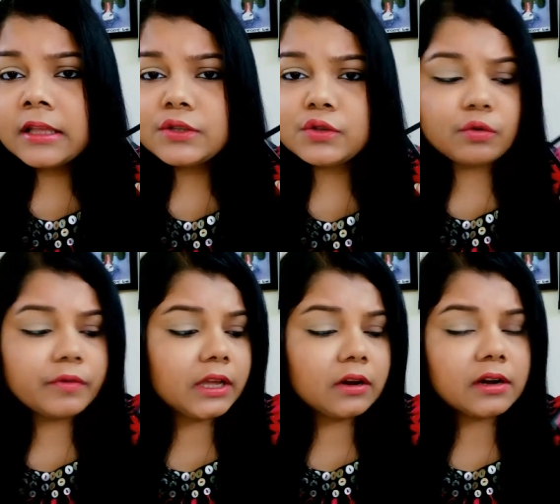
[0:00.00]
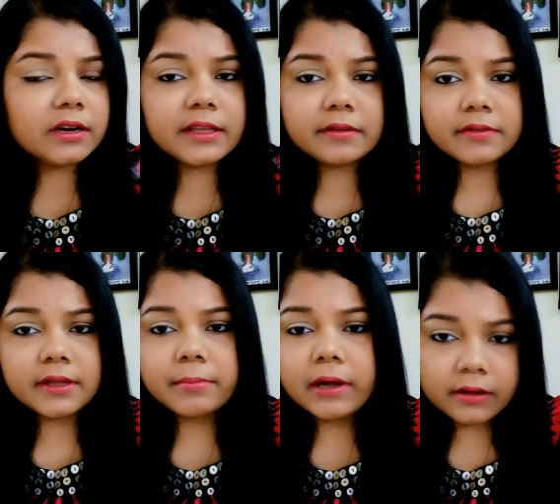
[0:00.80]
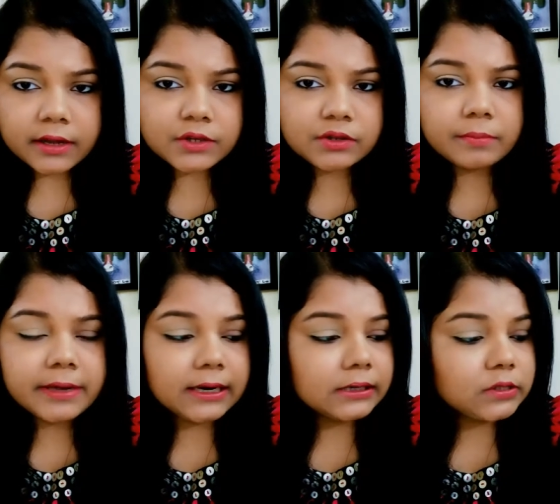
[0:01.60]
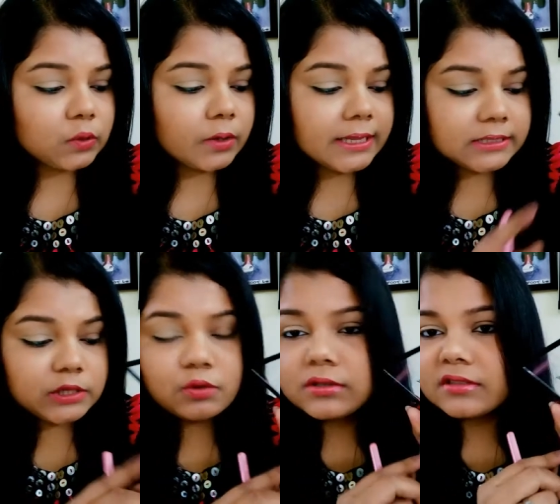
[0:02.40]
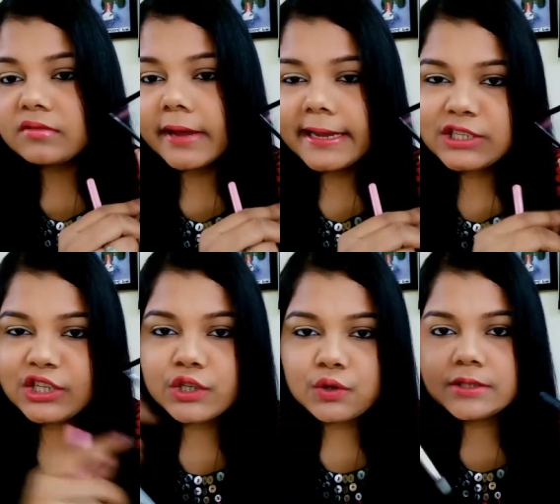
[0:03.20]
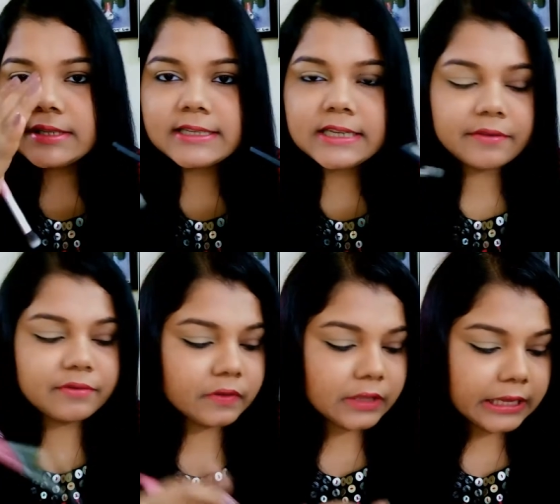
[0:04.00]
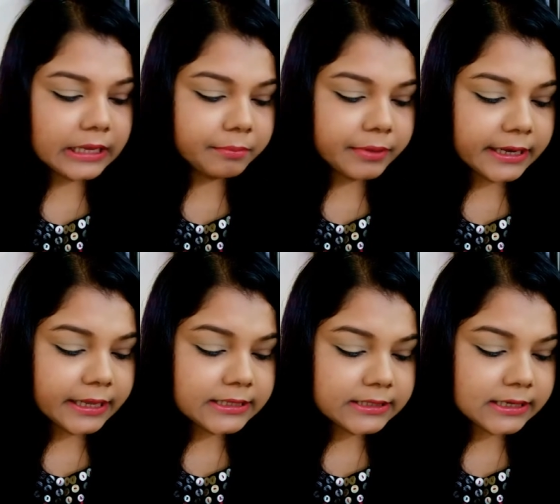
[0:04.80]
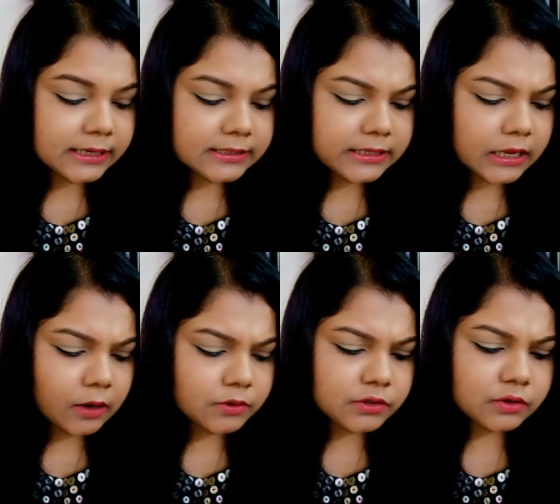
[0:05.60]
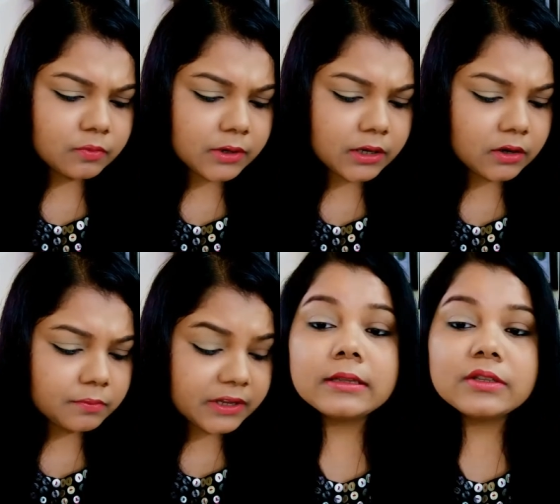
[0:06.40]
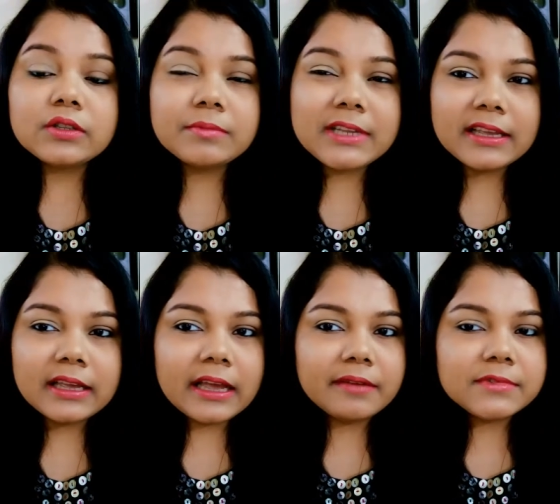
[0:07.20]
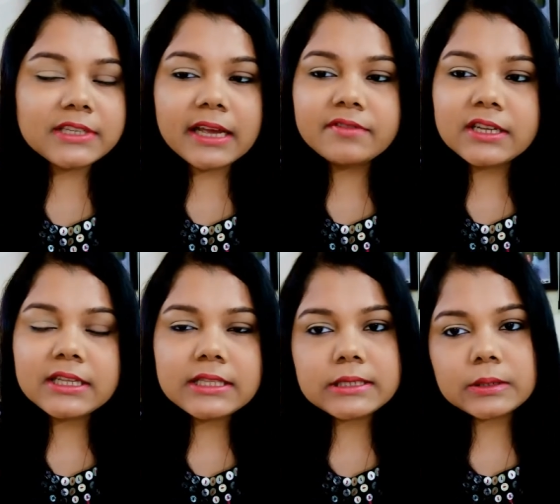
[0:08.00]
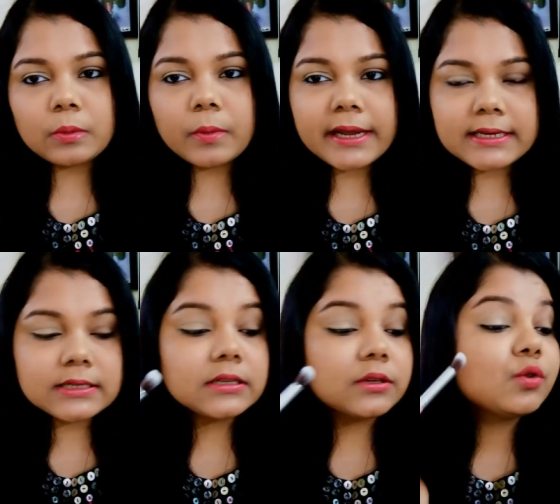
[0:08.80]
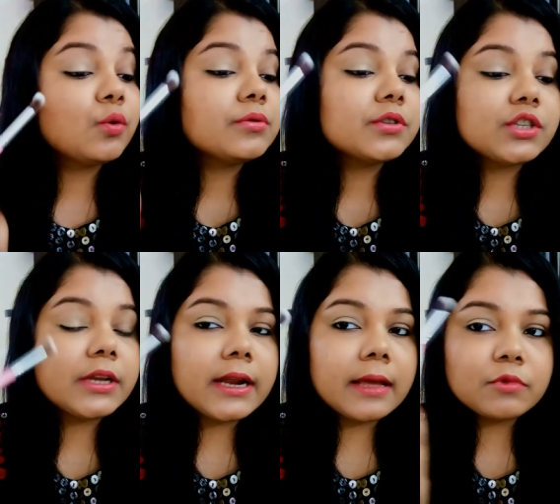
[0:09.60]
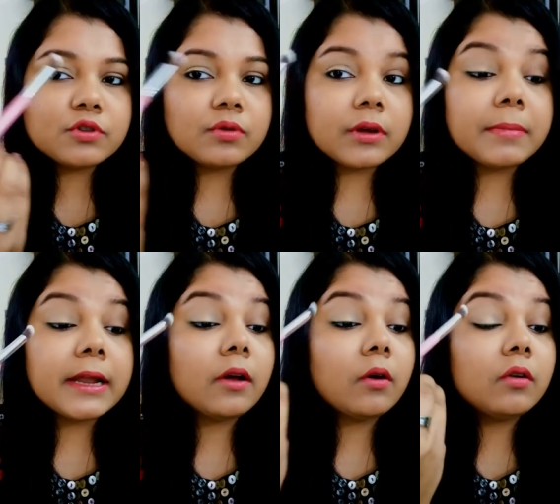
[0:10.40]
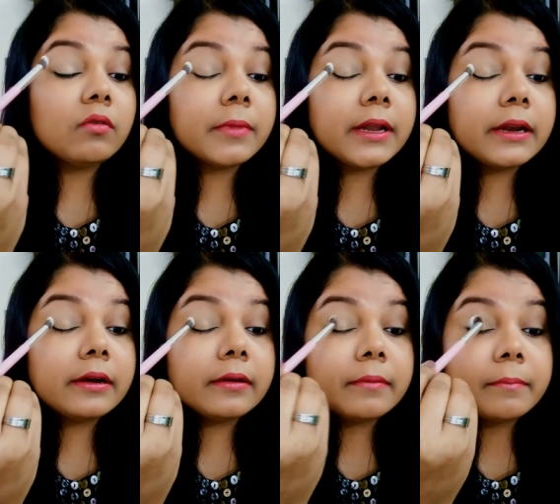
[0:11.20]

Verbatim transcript: So we cannot give that bargain to the palette. So let's use this white shade to set everything in place, and let's see how it is going to work out. So I've taken this white toned shade. I'm going to apply all over my lid.